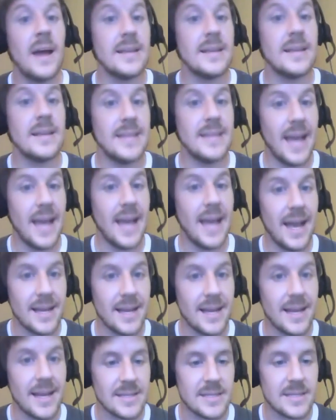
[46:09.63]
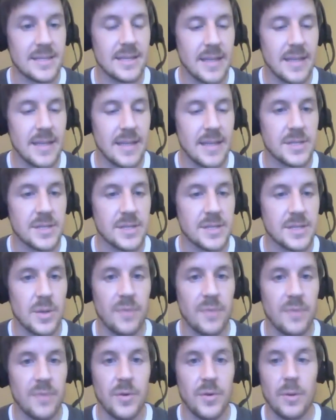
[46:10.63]
Yes. Yes. So
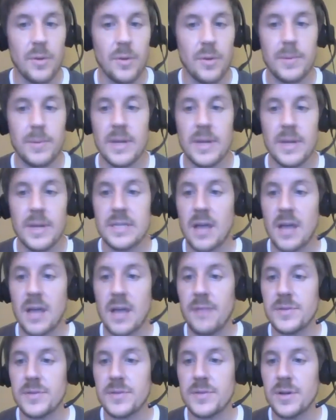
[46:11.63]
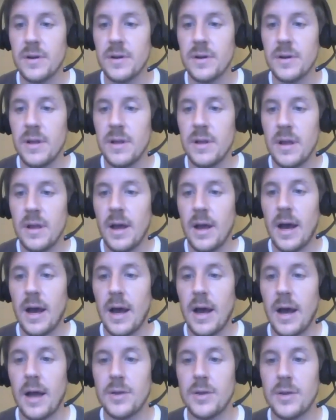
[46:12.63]
if you are a police officer
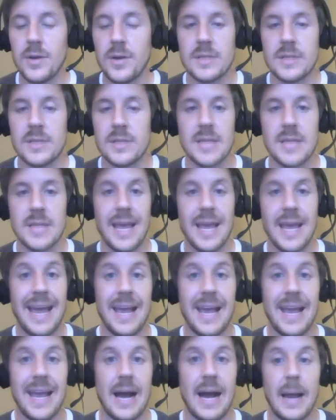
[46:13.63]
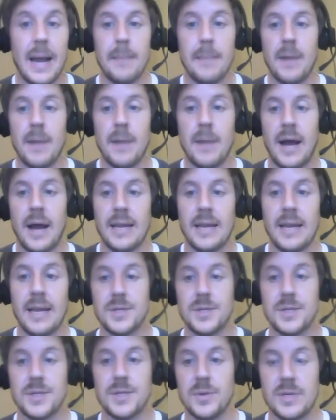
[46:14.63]
uh, you could say, "Hey, I'm I
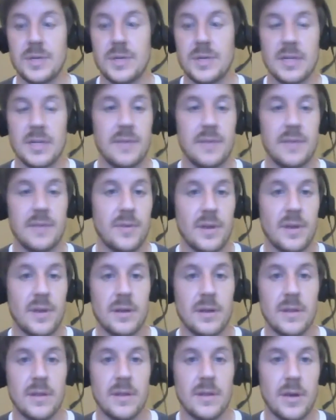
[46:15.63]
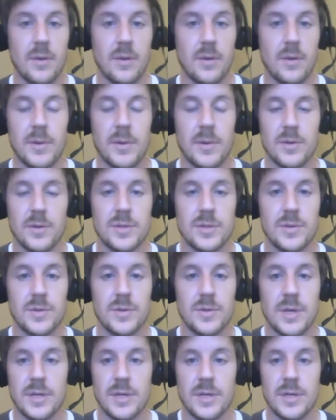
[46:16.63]
need to deliver the, the criminal to
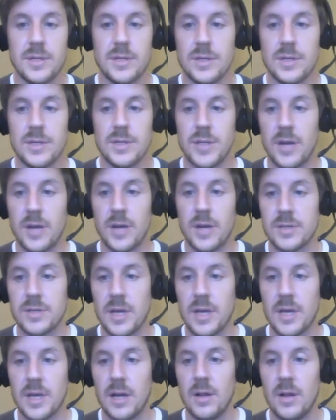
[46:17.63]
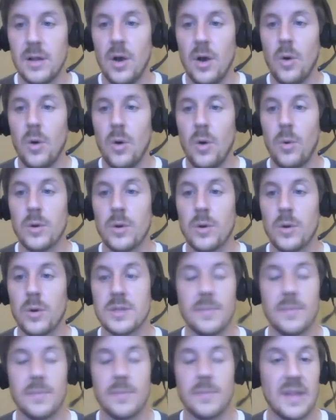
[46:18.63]
the to the jail cell or
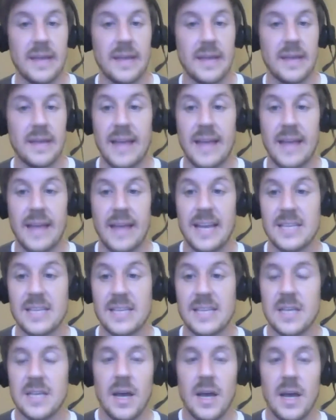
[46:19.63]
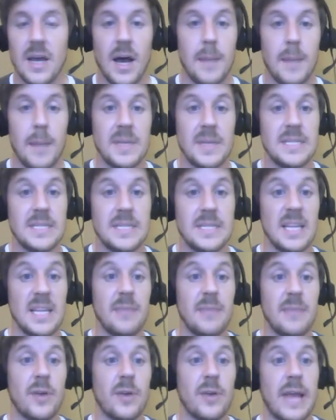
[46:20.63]
something like that." Yes, um,
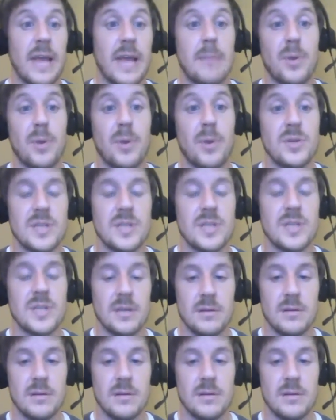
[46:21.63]
delivering a person.